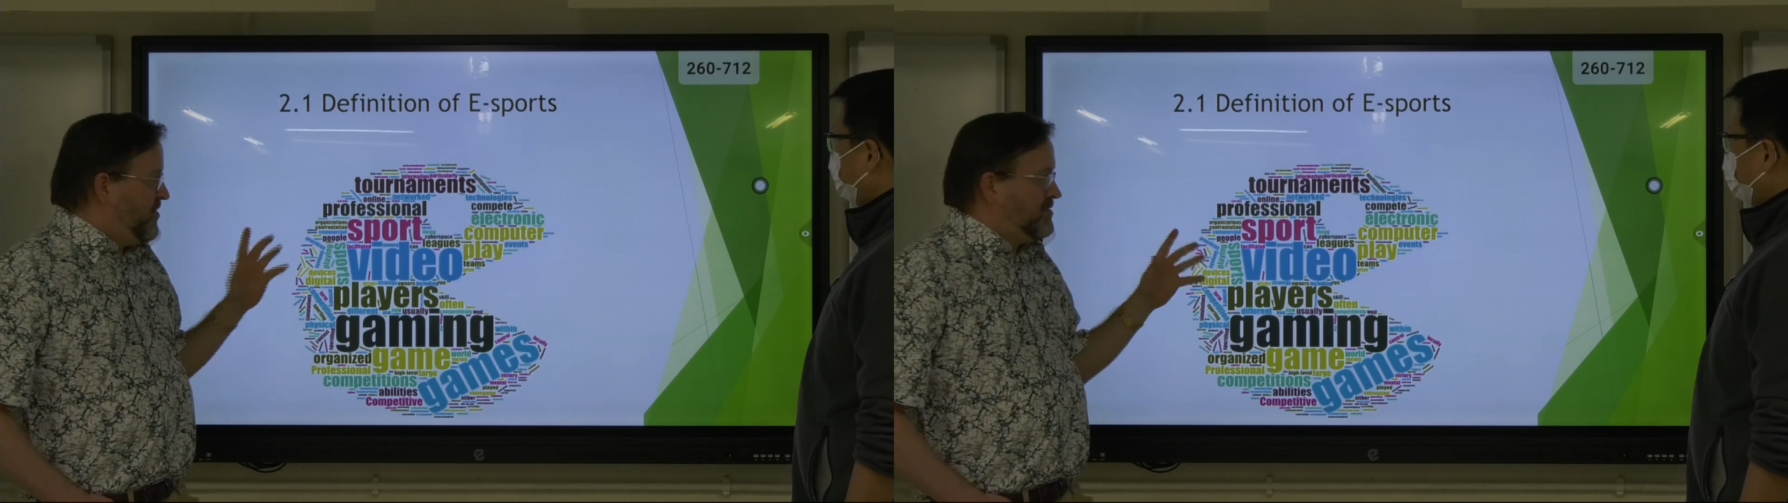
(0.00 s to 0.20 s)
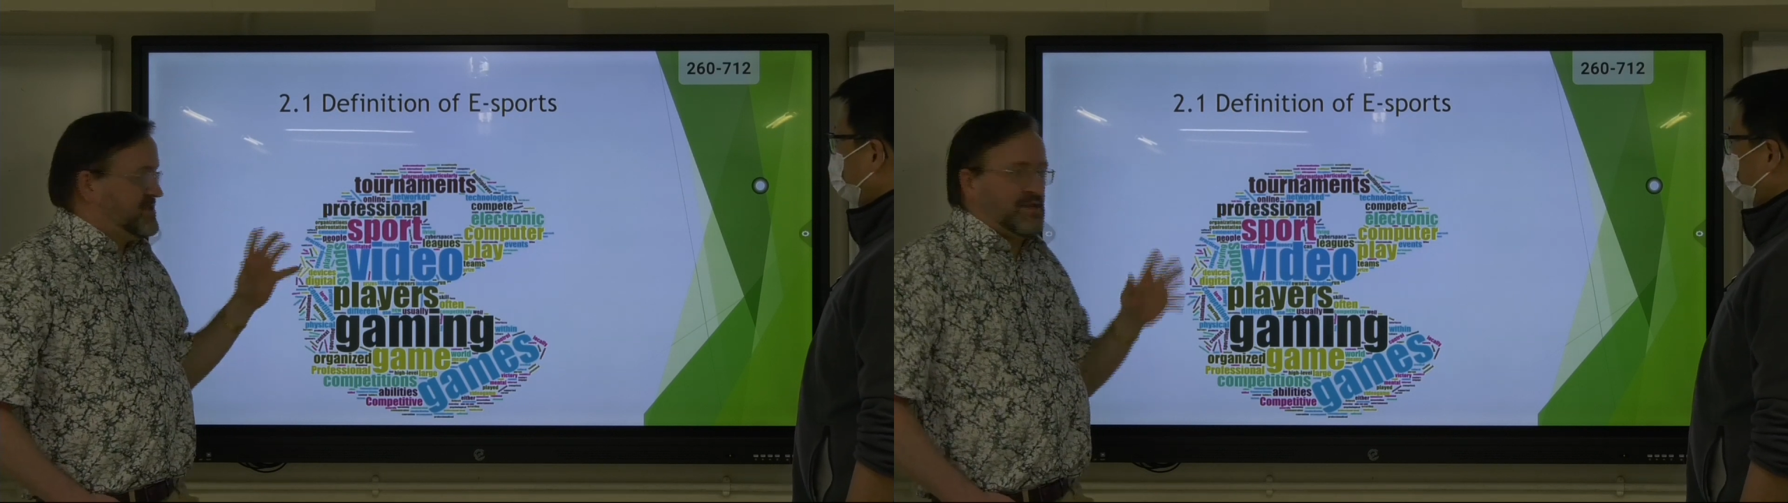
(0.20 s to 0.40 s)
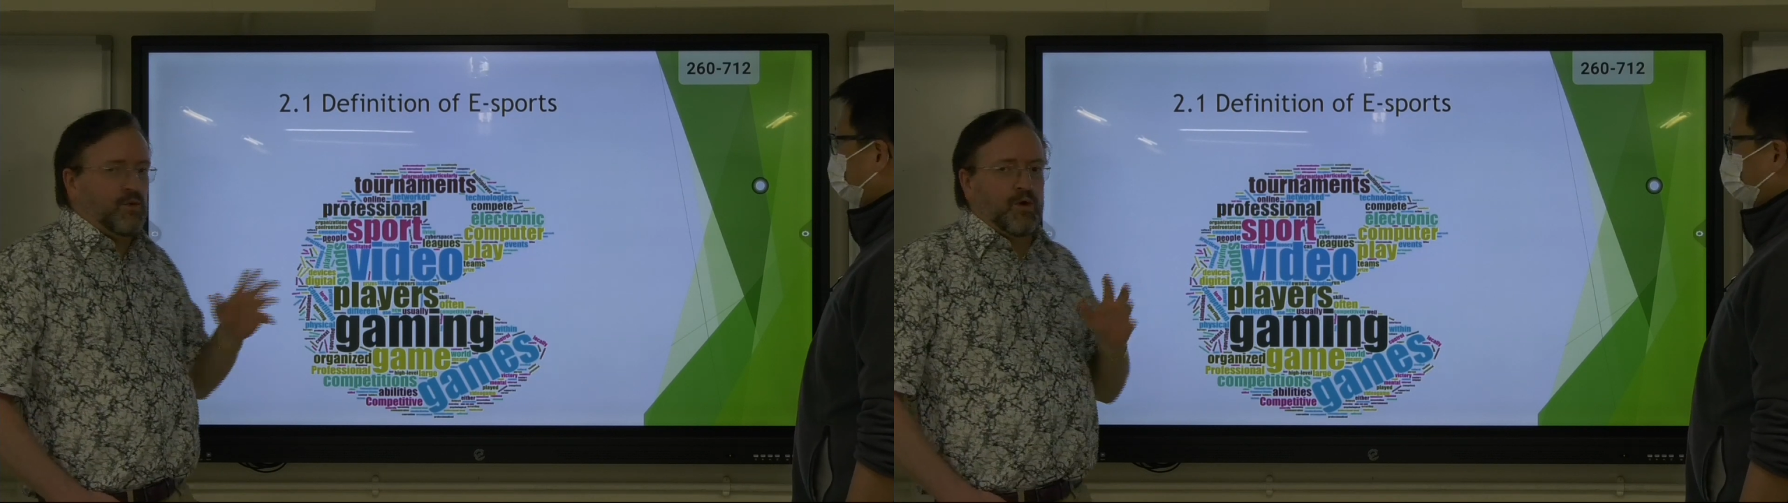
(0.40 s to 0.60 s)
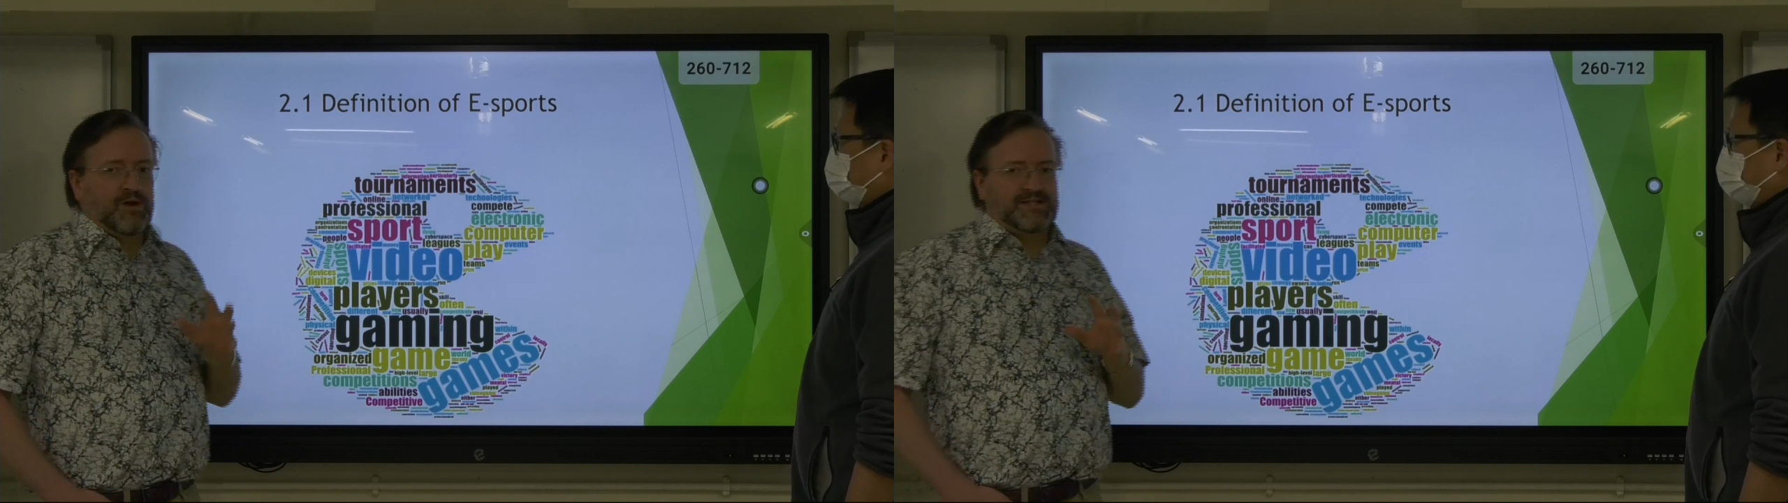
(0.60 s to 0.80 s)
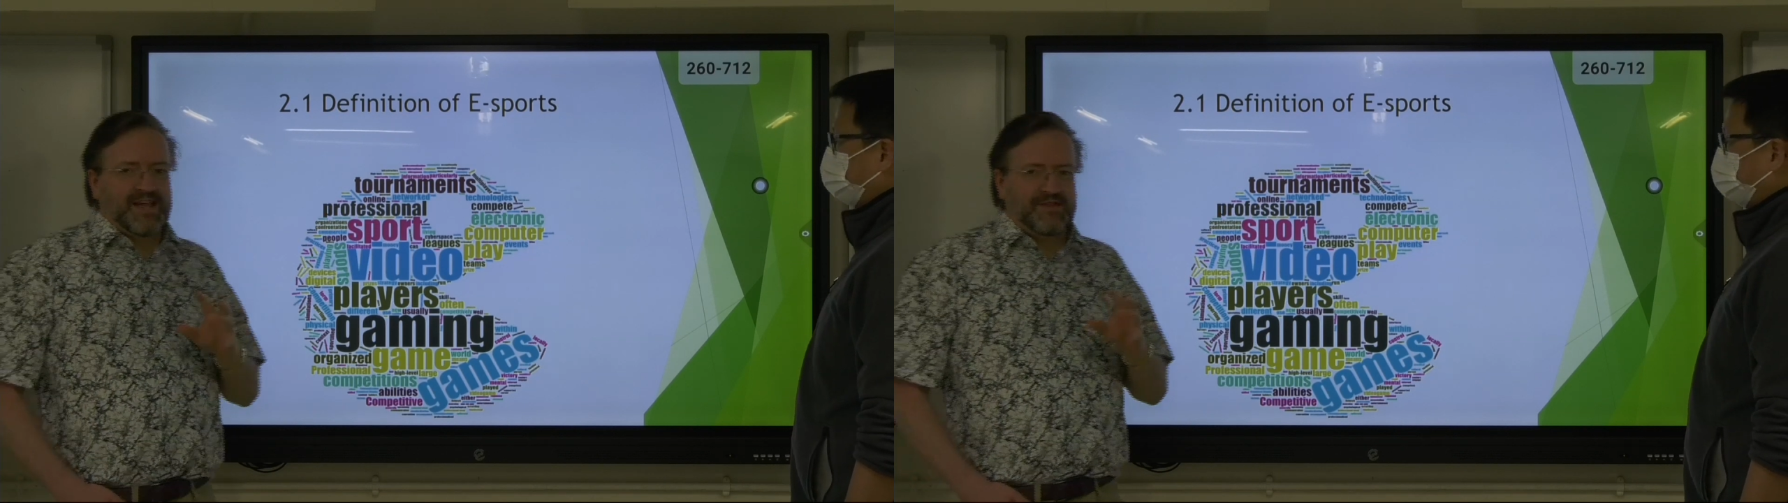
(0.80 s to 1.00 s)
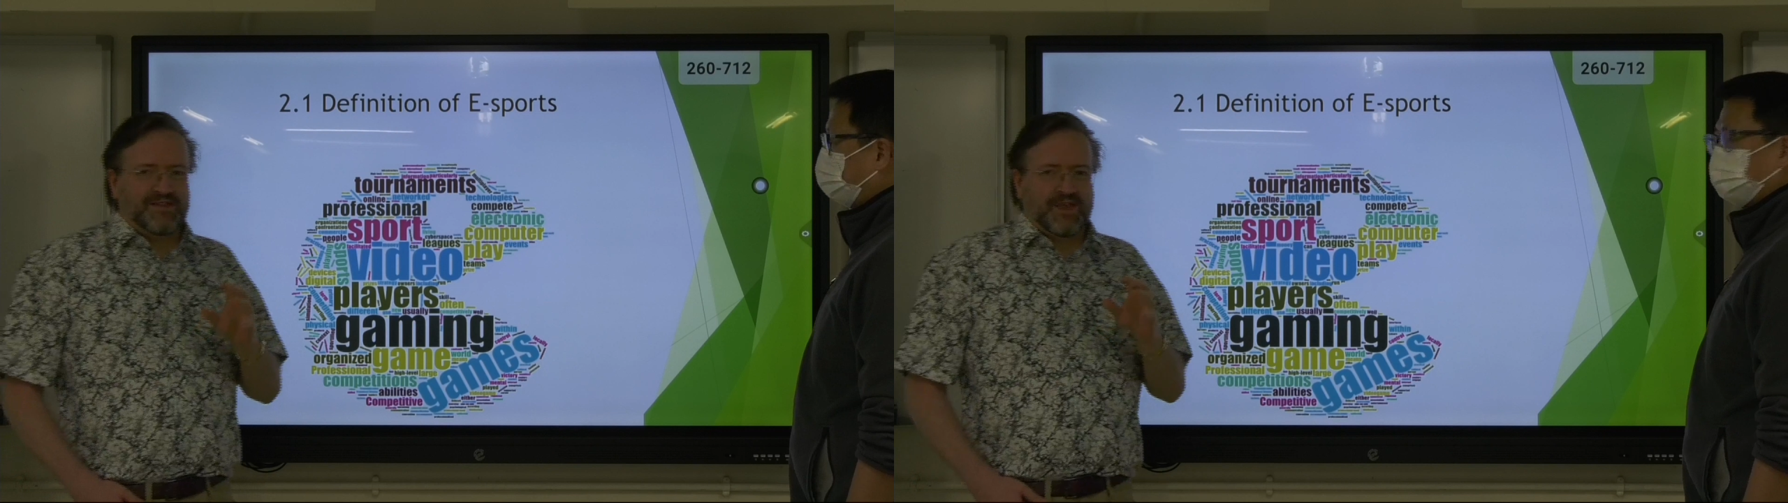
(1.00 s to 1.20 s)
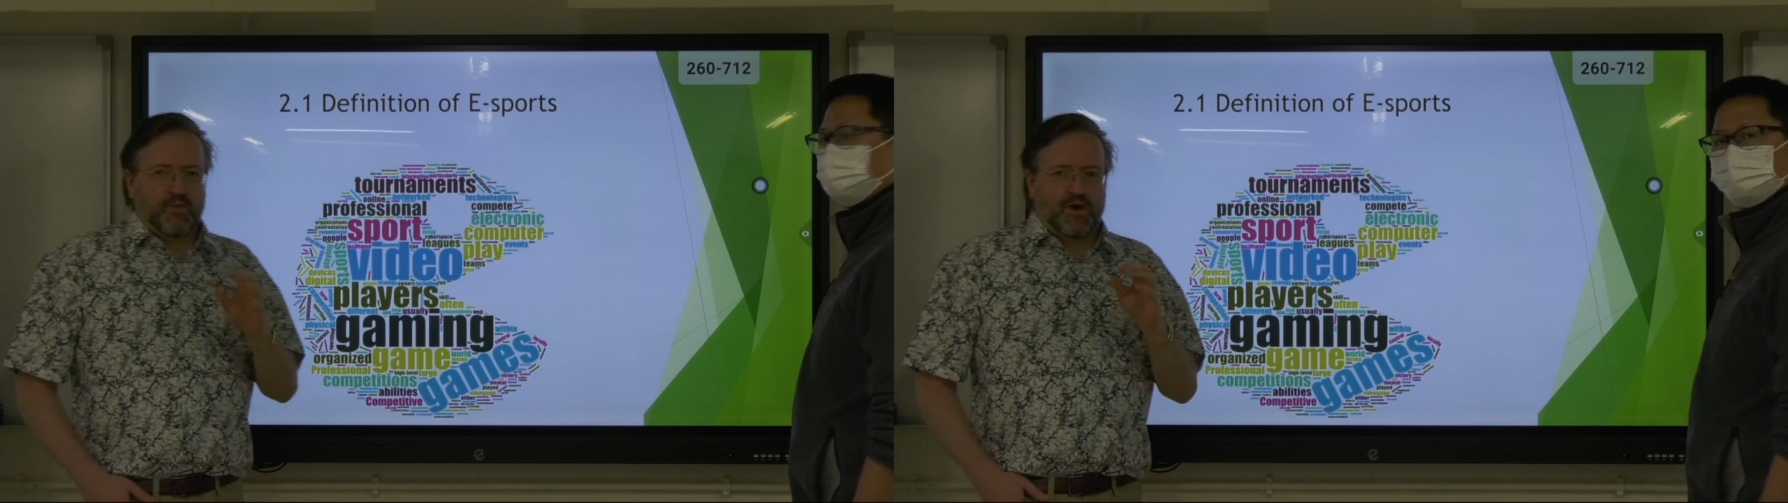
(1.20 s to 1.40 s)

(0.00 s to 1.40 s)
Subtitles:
those are the words I think they